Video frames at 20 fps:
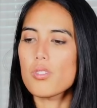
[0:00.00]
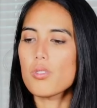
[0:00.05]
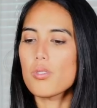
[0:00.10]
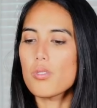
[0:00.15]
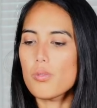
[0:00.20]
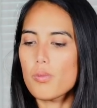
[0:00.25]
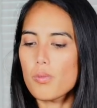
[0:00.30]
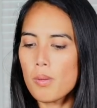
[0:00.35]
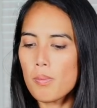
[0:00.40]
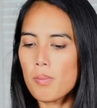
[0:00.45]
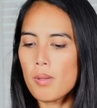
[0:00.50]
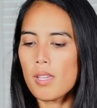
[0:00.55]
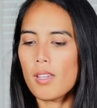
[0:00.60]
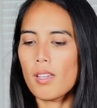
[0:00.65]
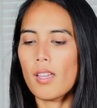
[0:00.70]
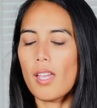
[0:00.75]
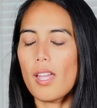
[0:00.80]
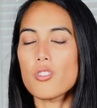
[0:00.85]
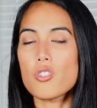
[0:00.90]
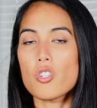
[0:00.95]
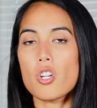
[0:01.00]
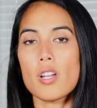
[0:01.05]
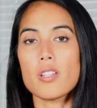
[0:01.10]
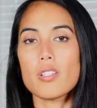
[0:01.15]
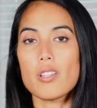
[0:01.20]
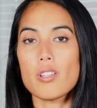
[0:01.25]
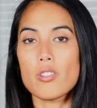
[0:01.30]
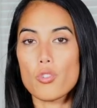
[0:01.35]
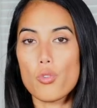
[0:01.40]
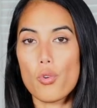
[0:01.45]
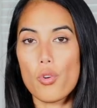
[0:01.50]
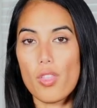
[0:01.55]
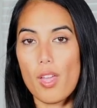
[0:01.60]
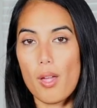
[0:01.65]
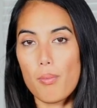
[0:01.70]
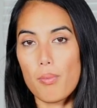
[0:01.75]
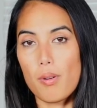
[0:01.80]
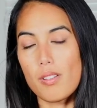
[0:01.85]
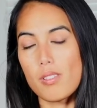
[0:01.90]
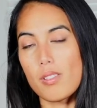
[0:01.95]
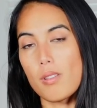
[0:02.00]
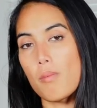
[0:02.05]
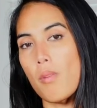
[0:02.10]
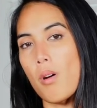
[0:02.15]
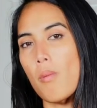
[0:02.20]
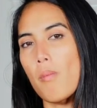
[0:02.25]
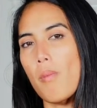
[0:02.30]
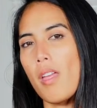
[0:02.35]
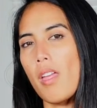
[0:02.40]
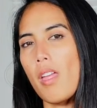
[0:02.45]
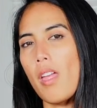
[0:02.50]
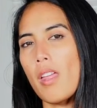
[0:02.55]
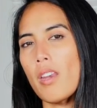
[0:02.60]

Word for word: sweeping and trying to enjoy that present moment